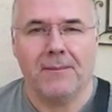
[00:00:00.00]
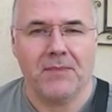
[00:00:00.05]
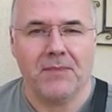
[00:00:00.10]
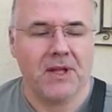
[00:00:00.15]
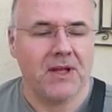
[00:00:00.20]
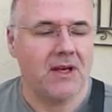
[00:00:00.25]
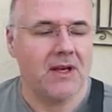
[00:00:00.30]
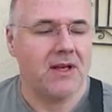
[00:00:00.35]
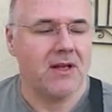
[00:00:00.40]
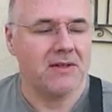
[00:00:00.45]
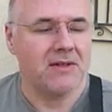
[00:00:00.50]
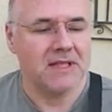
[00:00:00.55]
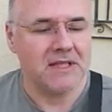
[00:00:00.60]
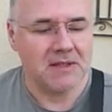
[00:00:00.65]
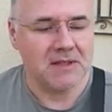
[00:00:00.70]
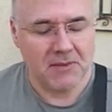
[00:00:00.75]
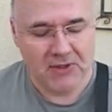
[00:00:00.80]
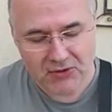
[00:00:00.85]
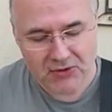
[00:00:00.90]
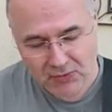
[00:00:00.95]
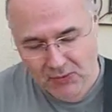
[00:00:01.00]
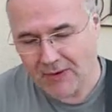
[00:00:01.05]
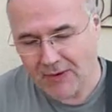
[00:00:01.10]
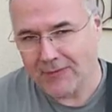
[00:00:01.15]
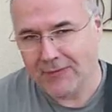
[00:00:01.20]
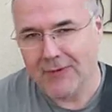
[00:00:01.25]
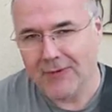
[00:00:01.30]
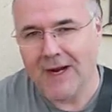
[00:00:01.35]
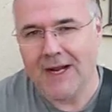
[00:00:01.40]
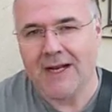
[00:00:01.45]
And I noticed that by the
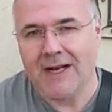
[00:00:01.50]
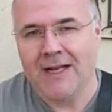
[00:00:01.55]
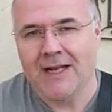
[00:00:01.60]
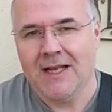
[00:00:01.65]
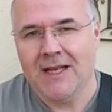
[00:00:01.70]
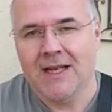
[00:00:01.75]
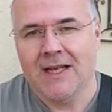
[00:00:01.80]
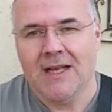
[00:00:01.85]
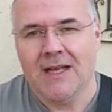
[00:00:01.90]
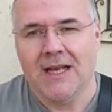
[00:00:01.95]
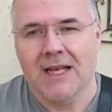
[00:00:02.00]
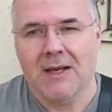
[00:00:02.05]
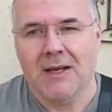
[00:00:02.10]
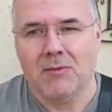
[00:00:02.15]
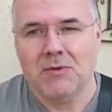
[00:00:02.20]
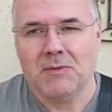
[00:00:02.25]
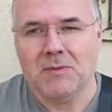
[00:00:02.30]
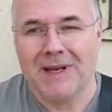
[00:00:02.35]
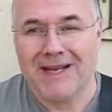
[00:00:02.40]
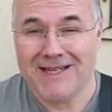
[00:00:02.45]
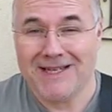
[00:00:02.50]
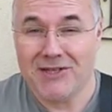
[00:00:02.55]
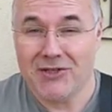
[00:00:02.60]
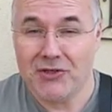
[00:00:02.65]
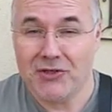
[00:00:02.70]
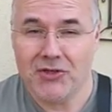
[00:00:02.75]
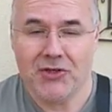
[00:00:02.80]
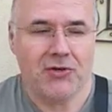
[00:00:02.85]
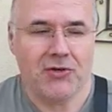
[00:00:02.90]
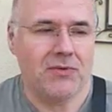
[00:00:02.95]
12th fret, it was back in
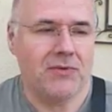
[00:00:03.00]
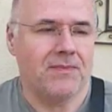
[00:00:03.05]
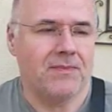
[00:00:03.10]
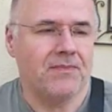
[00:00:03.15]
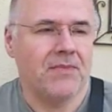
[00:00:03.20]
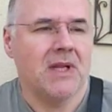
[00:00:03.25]
tune.